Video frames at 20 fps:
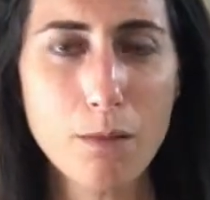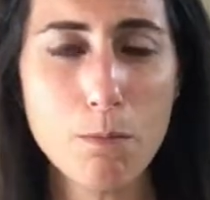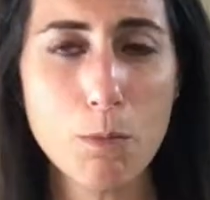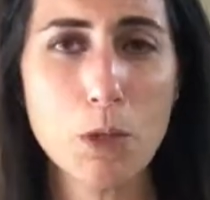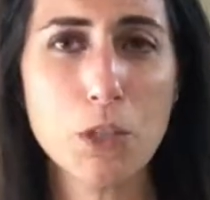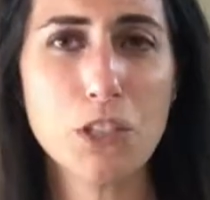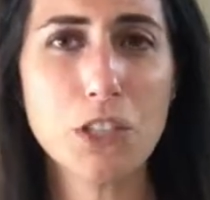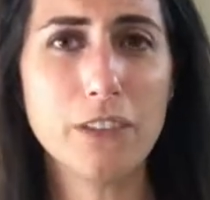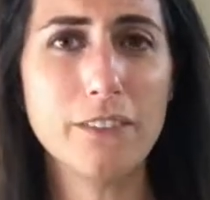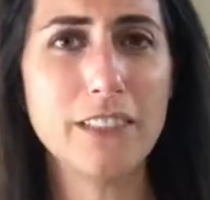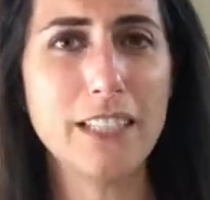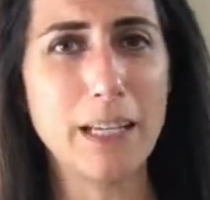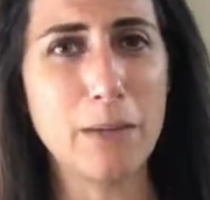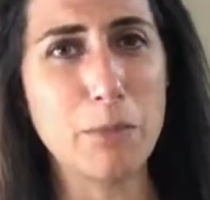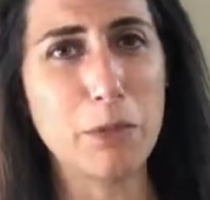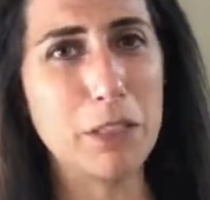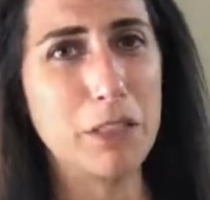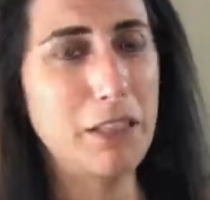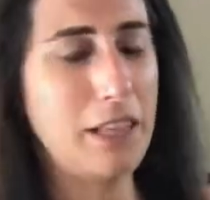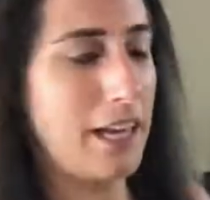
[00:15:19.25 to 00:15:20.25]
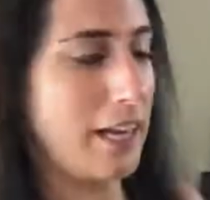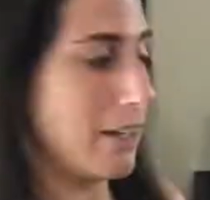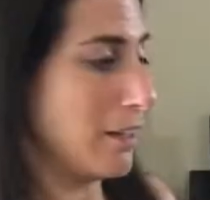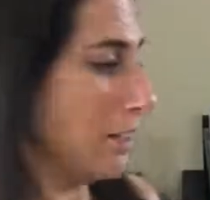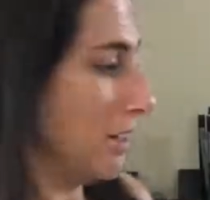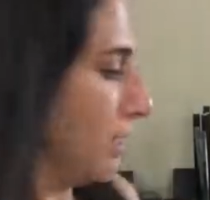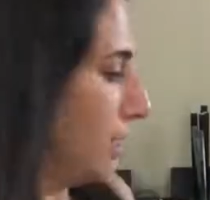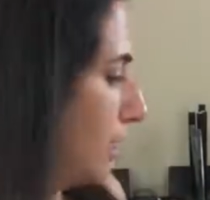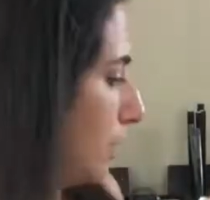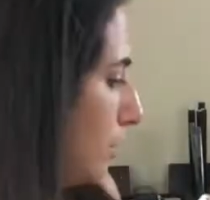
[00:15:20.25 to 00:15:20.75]
more shelf stable that
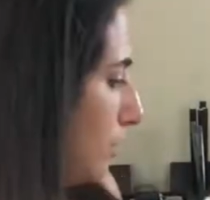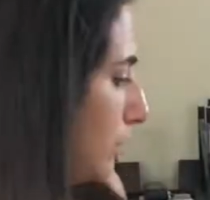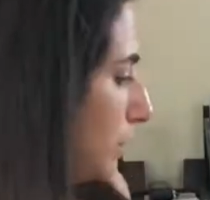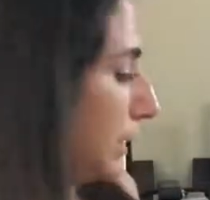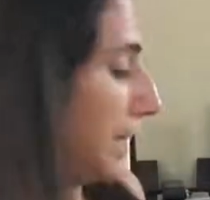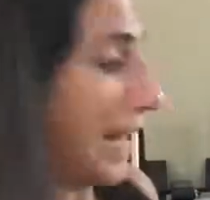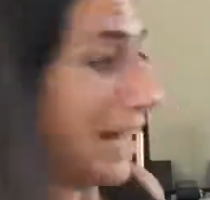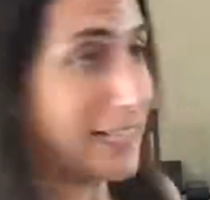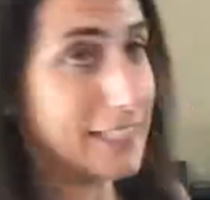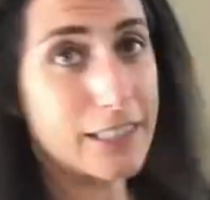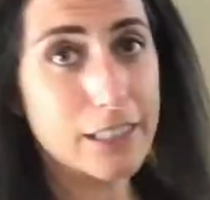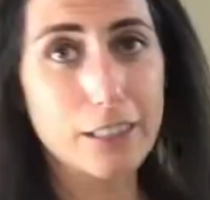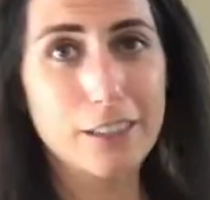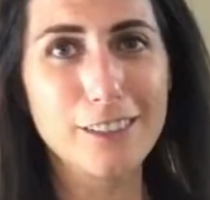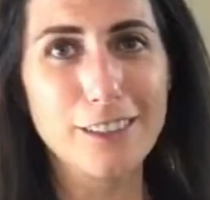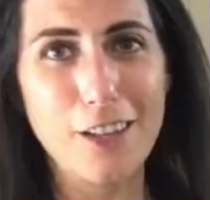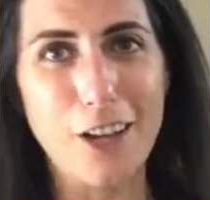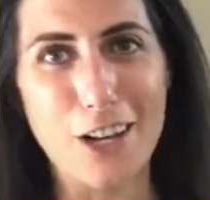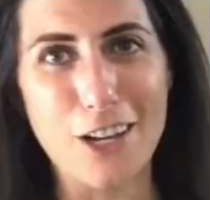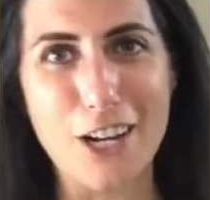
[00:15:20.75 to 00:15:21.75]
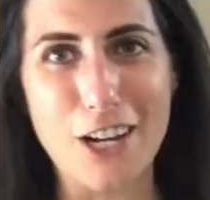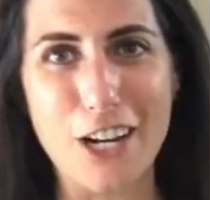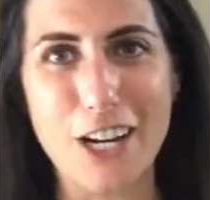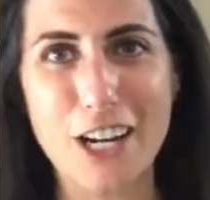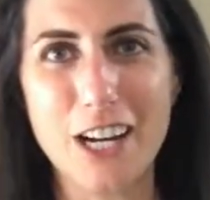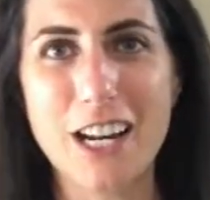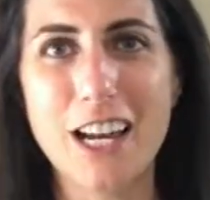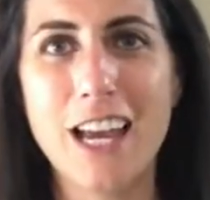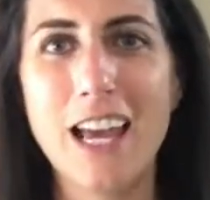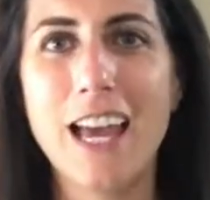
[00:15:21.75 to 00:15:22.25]
will last
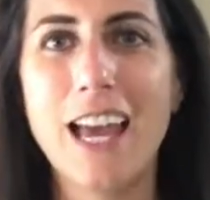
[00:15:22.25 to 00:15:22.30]
longer.